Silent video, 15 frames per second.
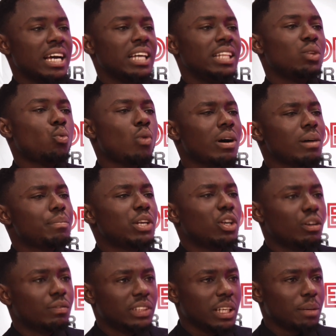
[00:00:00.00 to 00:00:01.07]
the well-being
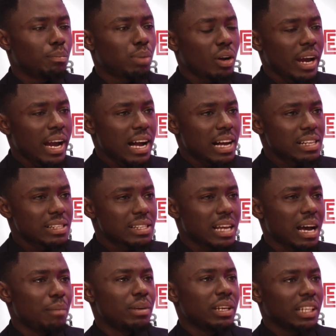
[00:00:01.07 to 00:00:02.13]
of the employers
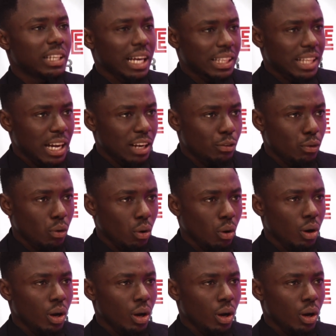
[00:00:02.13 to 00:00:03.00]
are being catered for,